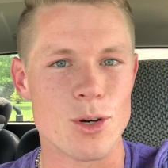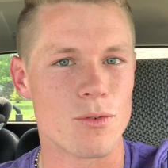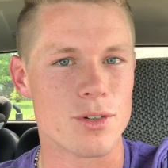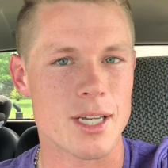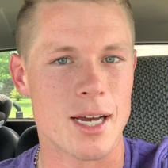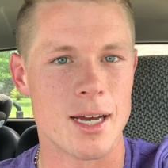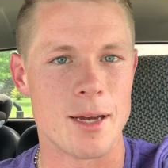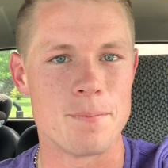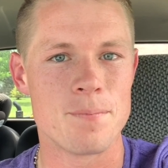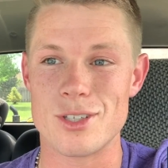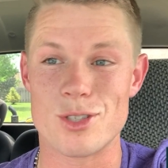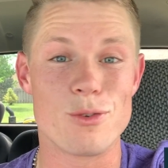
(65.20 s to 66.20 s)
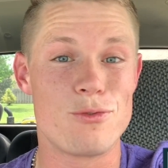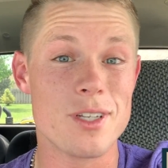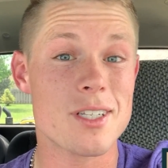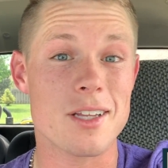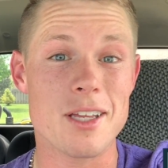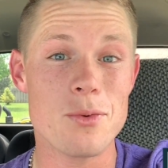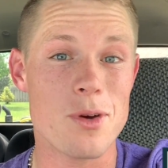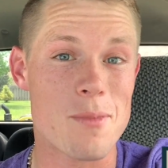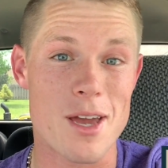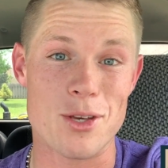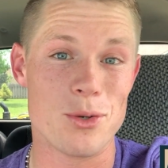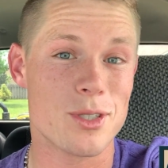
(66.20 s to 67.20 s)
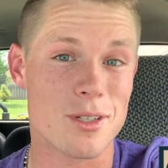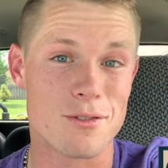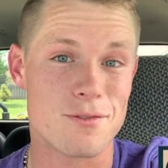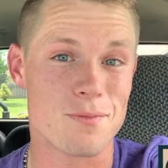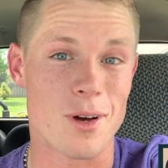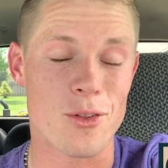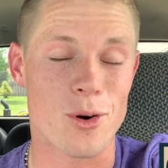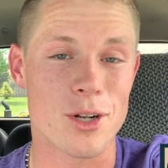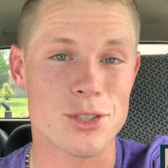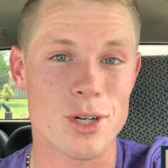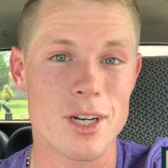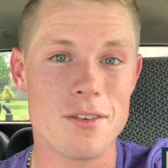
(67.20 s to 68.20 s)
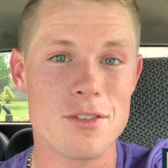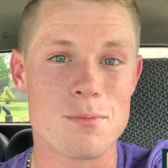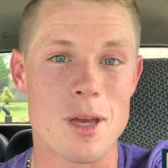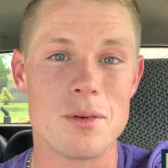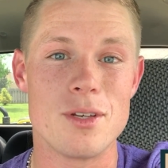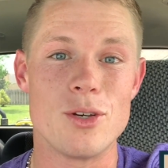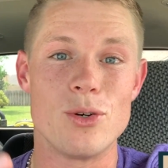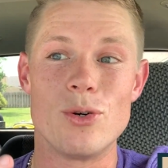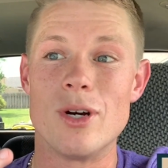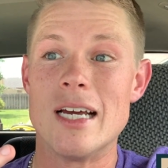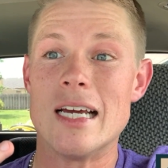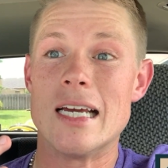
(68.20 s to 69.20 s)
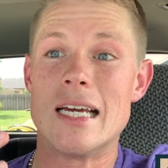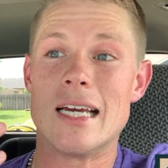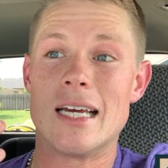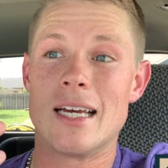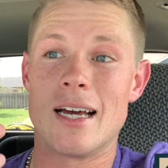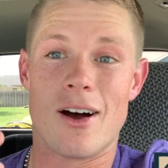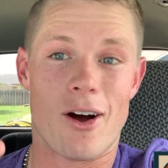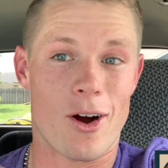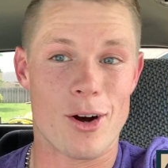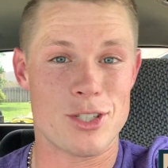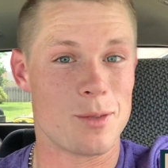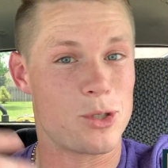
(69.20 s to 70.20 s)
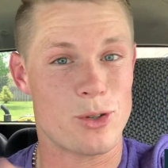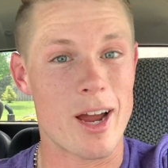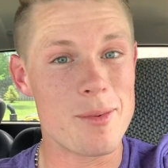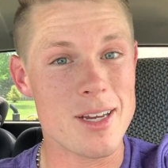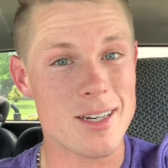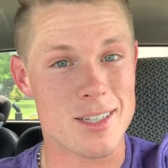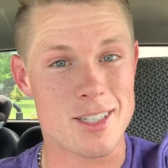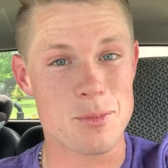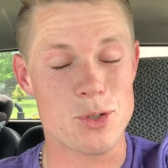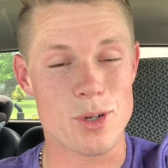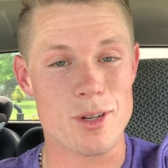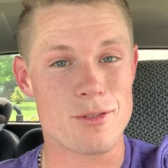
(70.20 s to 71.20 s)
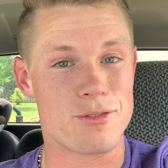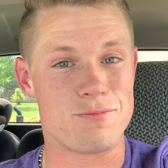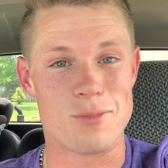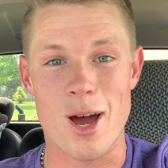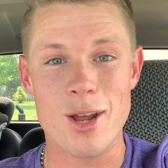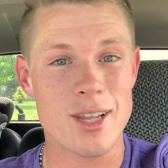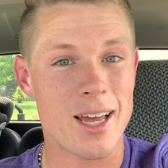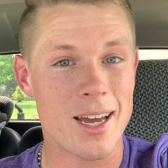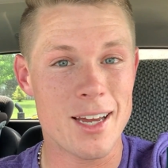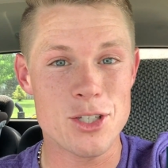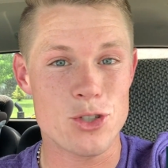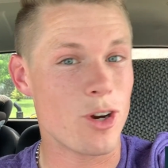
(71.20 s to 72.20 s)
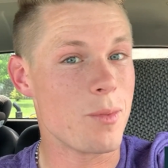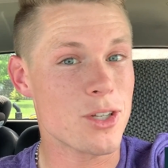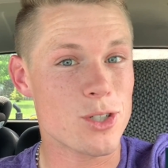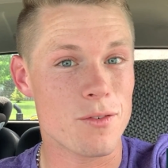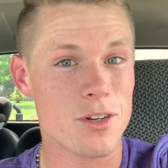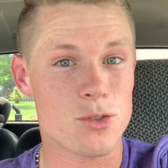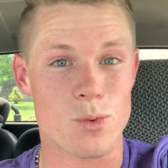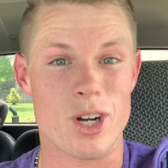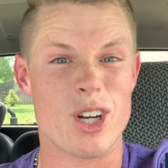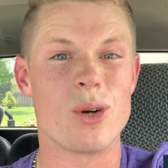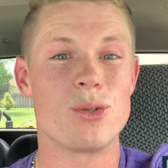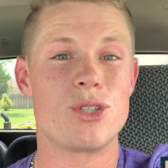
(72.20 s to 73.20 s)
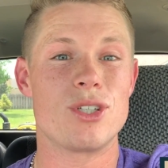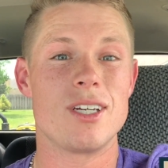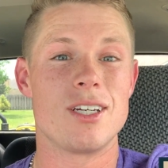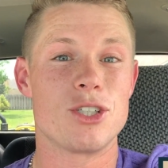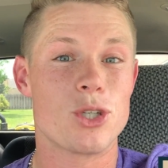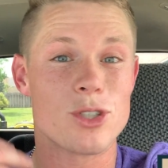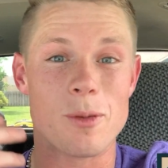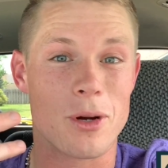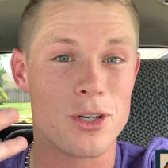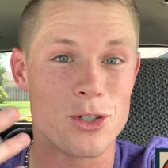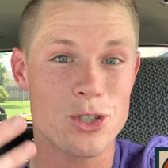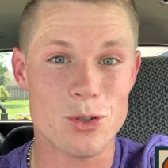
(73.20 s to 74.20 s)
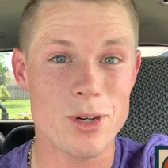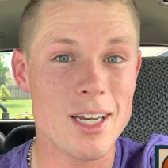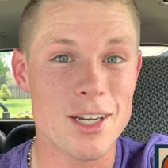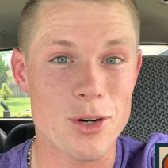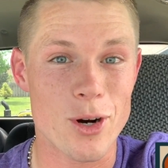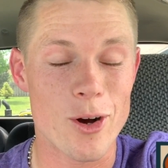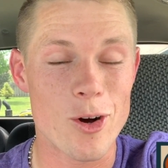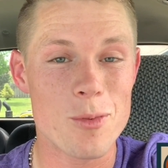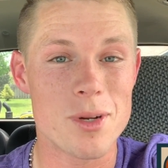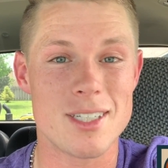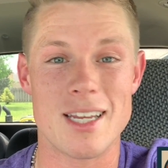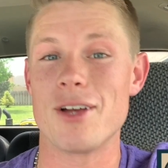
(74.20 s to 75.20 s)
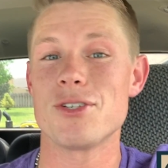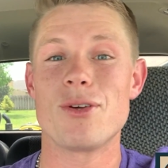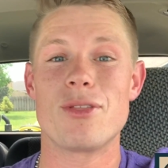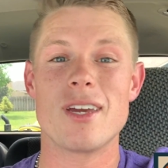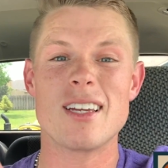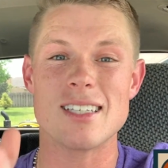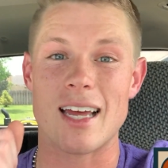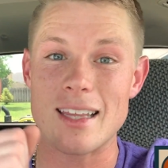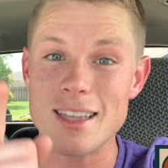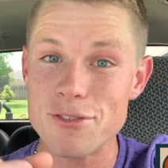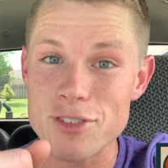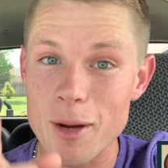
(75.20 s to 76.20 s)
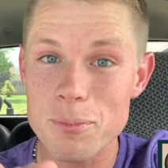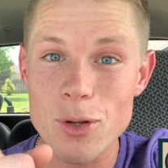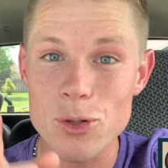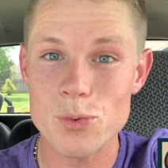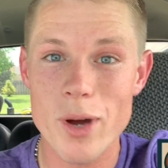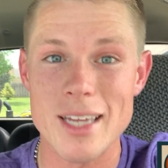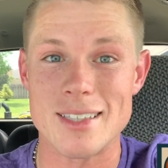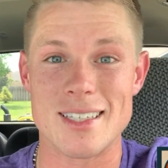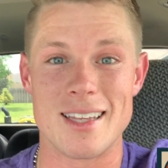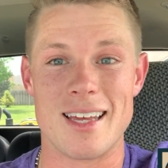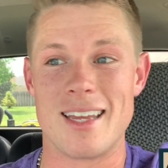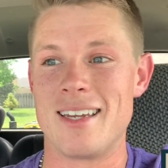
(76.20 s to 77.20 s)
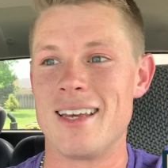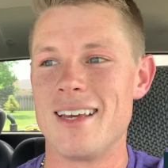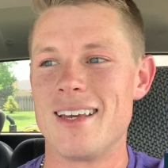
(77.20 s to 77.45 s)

over time. So physically, we make use of other alternatives. Maybe you are subscribing to some sort of online streaming service where a coach shows up on your screen in your home and tells you things like, lift up those weights, and then